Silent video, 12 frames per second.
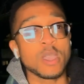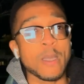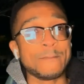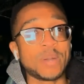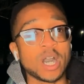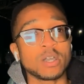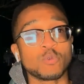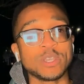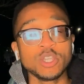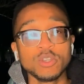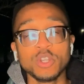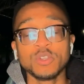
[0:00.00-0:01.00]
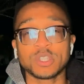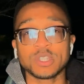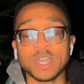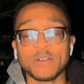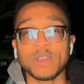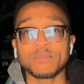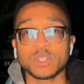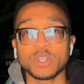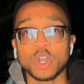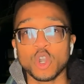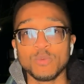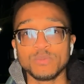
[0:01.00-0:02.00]
But when you lose to Southampton at
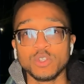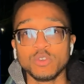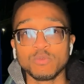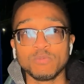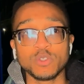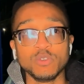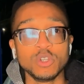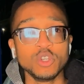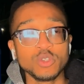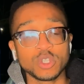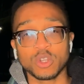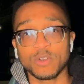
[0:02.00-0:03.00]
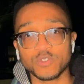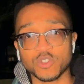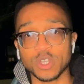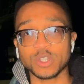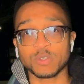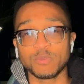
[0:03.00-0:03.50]
home, you lose a lot of trust.